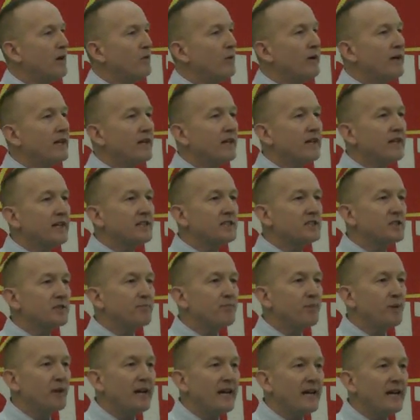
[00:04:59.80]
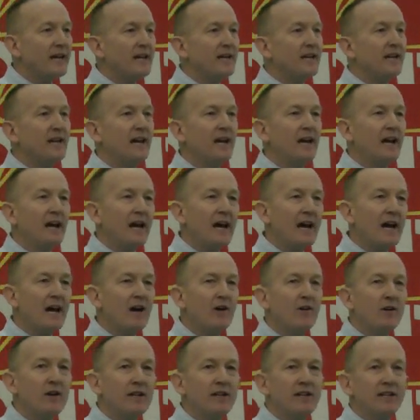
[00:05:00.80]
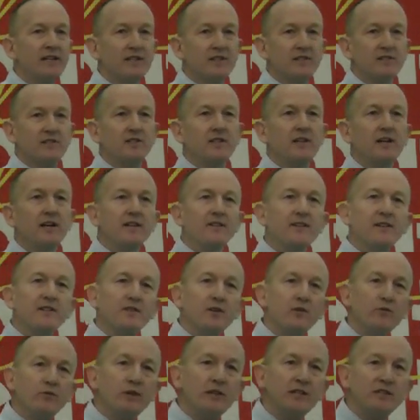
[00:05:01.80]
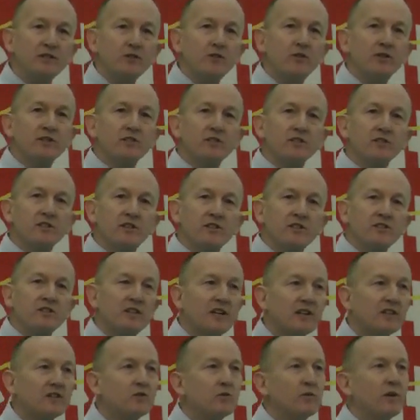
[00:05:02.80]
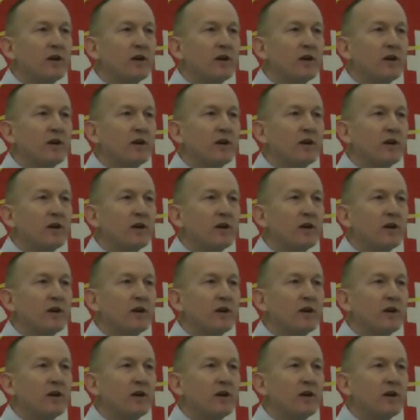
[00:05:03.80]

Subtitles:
We can explain how it is that the resources are sucked